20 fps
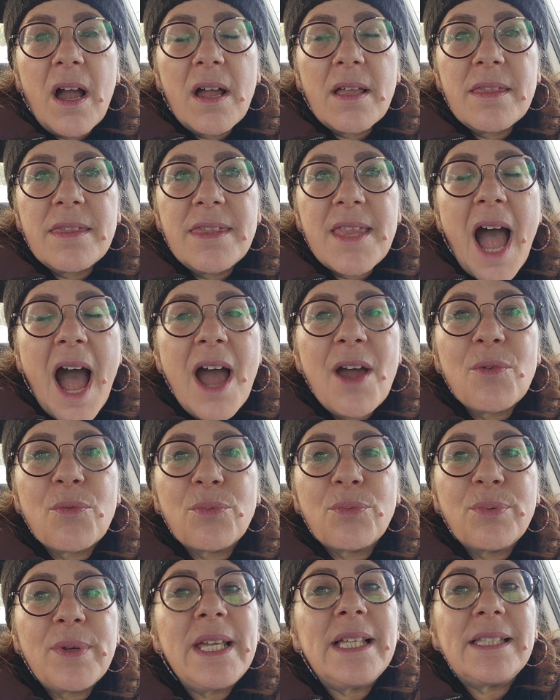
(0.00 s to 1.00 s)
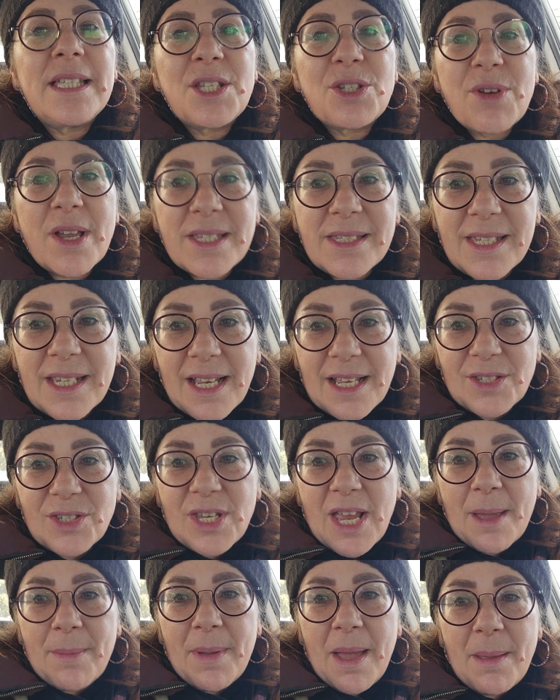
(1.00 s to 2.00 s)
not really trusting
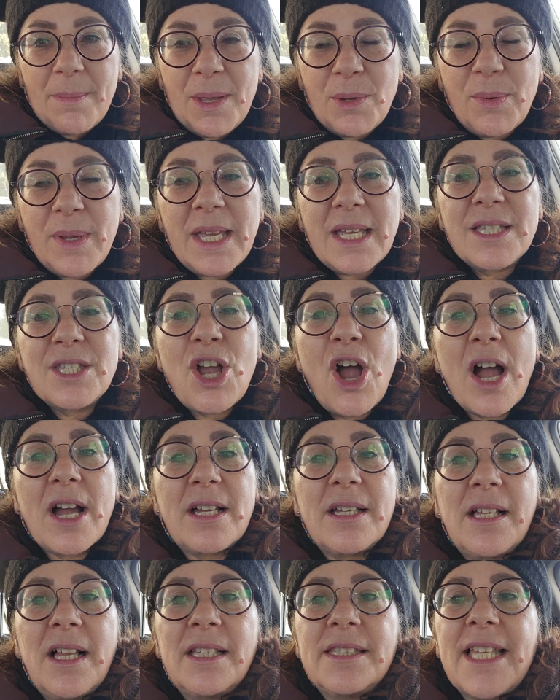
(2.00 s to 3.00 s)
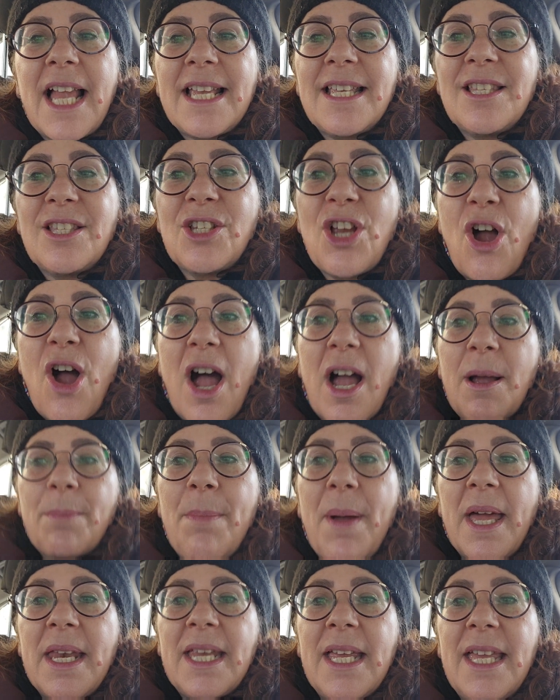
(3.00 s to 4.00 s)
Hashem, I mean, we can talk a nice talk,
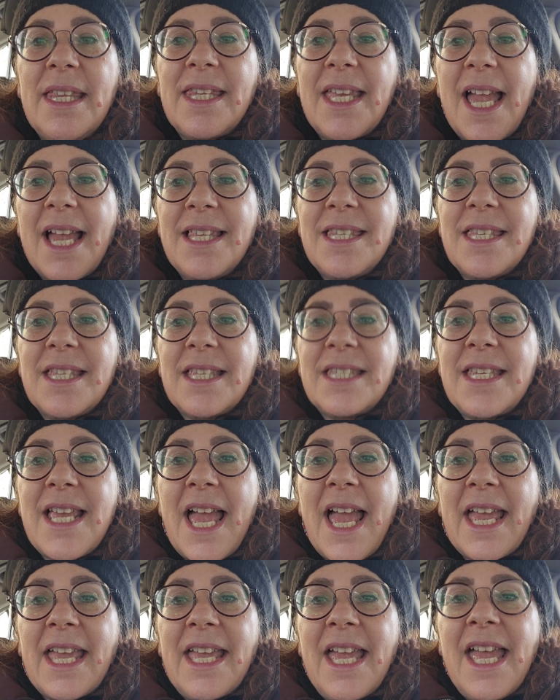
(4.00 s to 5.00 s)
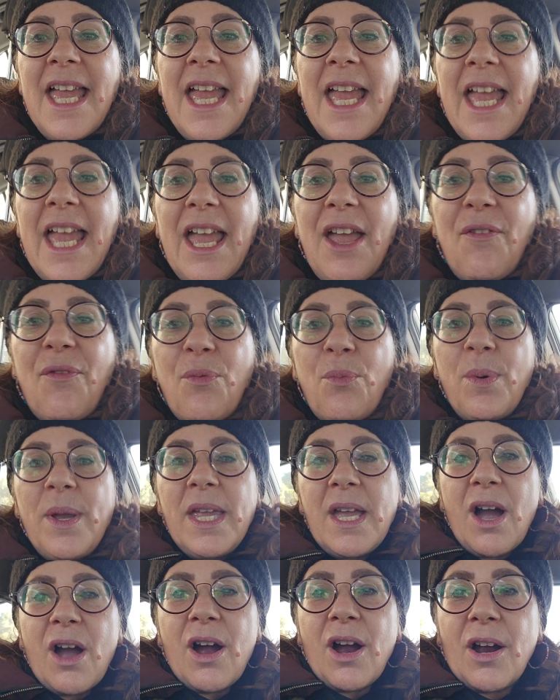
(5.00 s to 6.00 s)
but in the end of the day, if
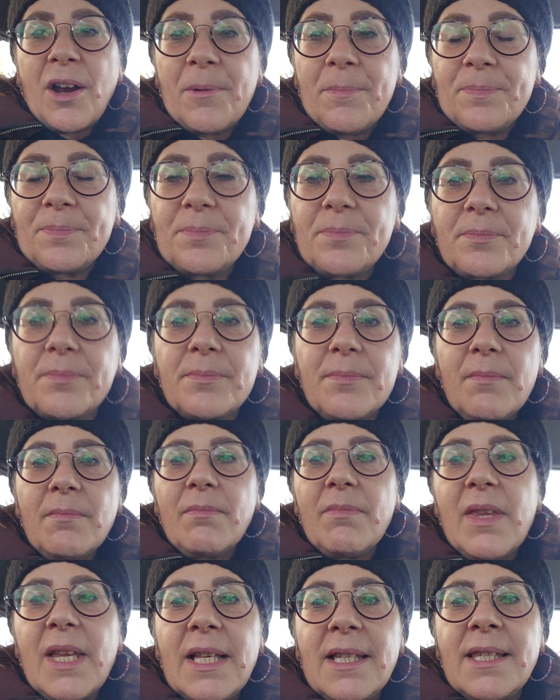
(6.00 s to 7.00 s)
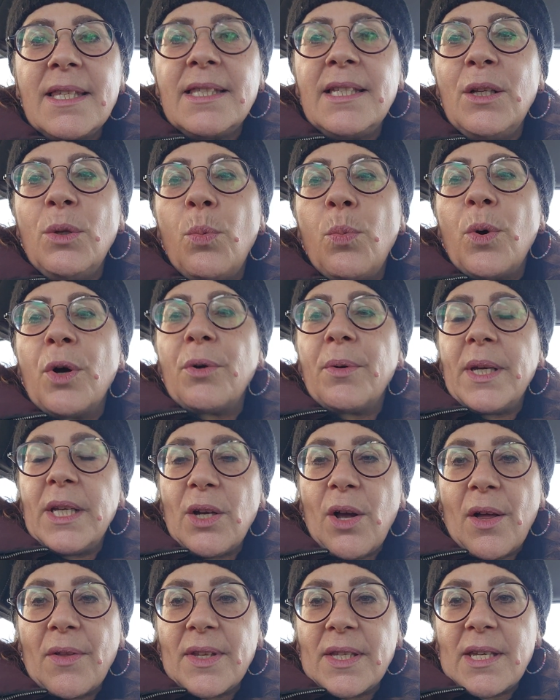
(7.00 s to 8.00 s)
we are still
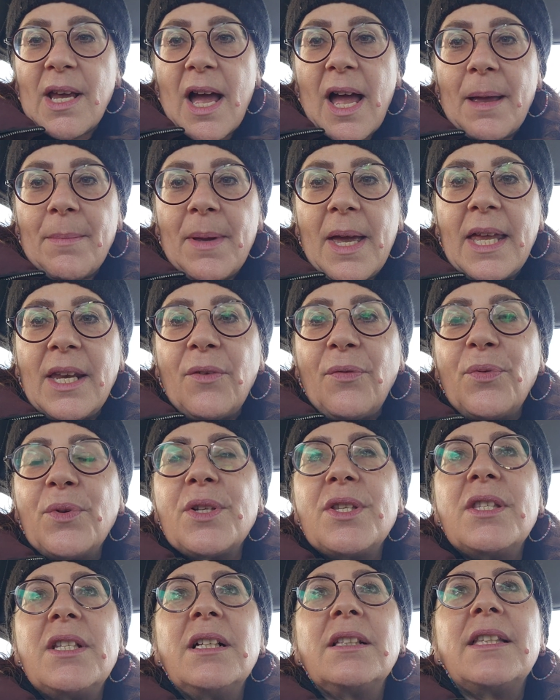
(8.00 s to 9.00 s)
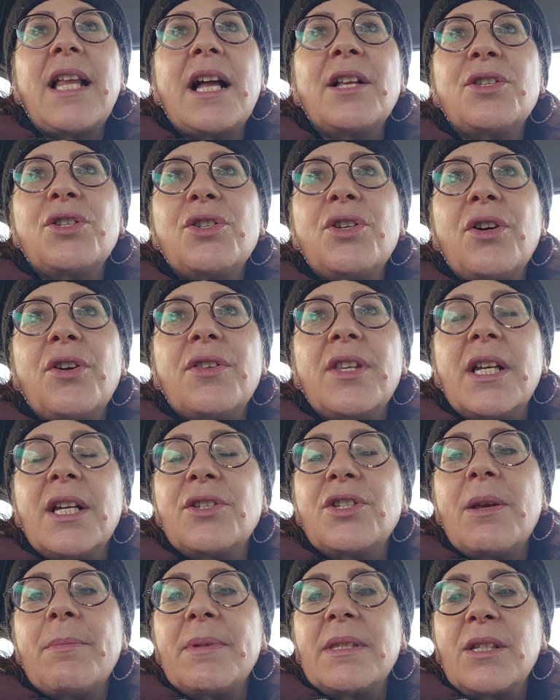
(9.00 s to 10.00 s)
worried all the time, and if we're still not sure that
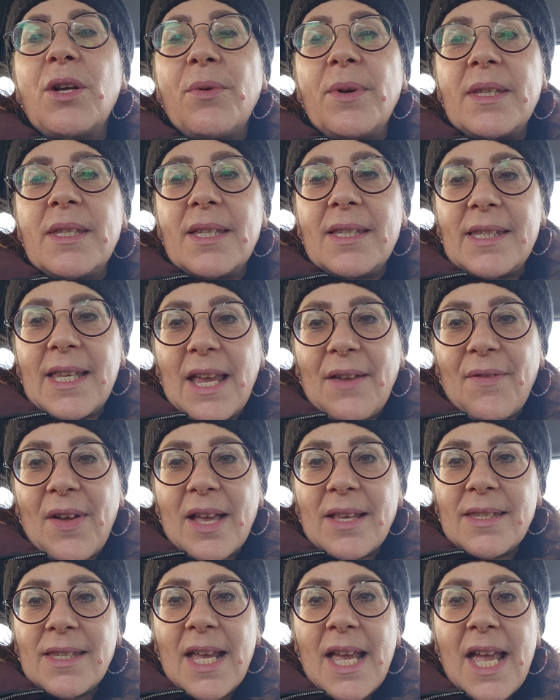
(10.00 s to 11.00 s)
Hashem is going to save us,